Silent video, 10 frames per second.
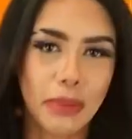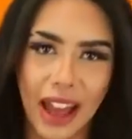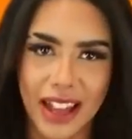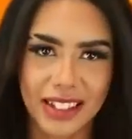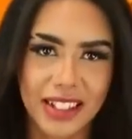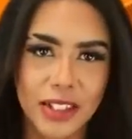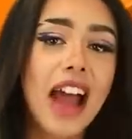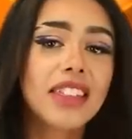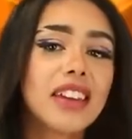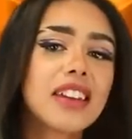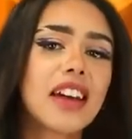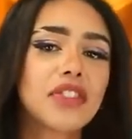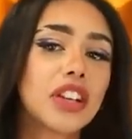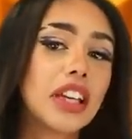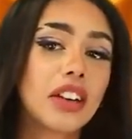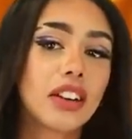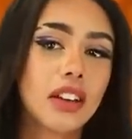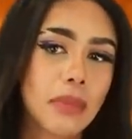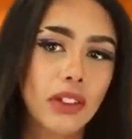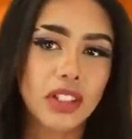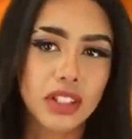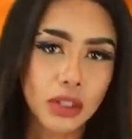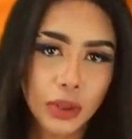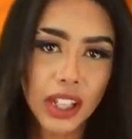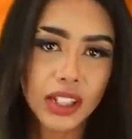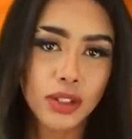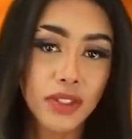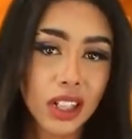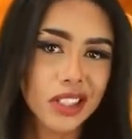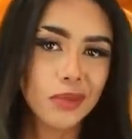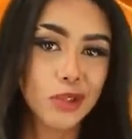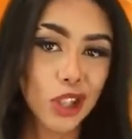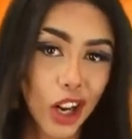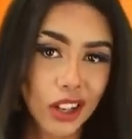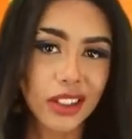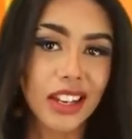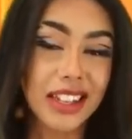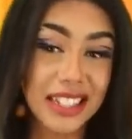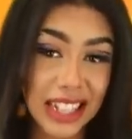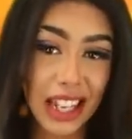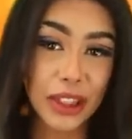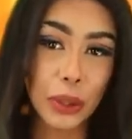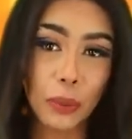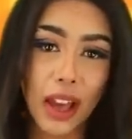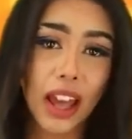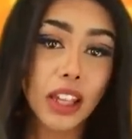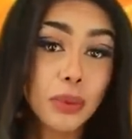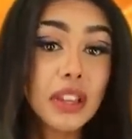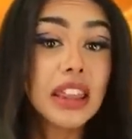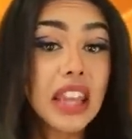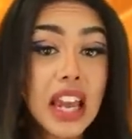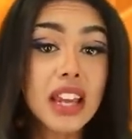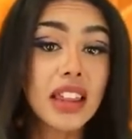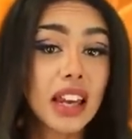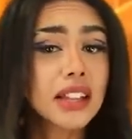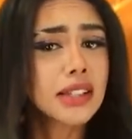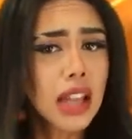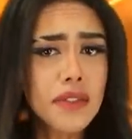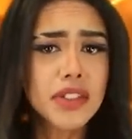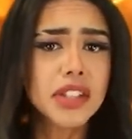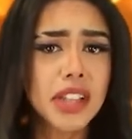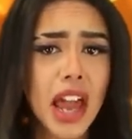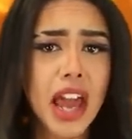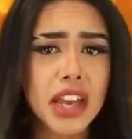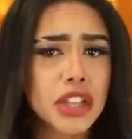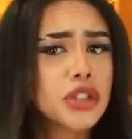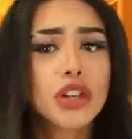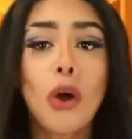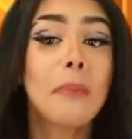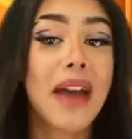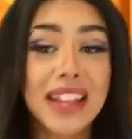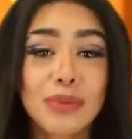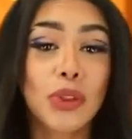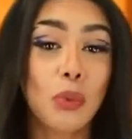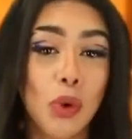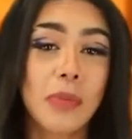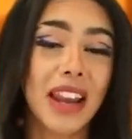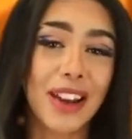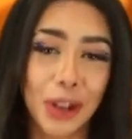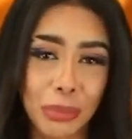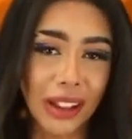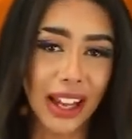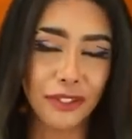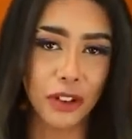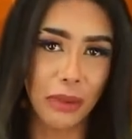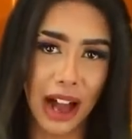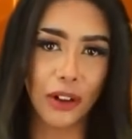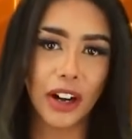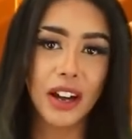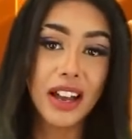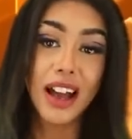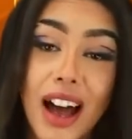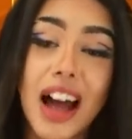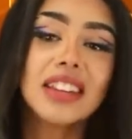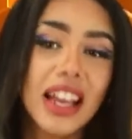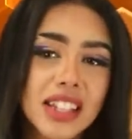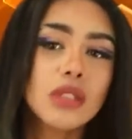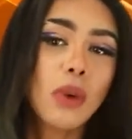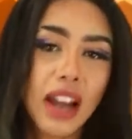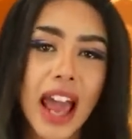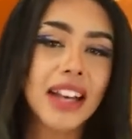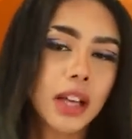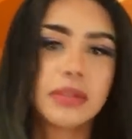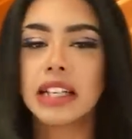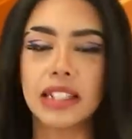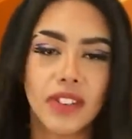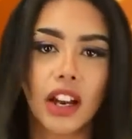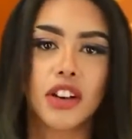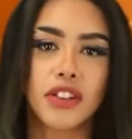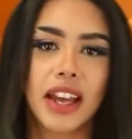Best. I think after hearing about these queens who've done some dark things to get their way, you would think that it's safe to say you don't mess with a woman and her plight for power. Unless you want to end up 6 feet under,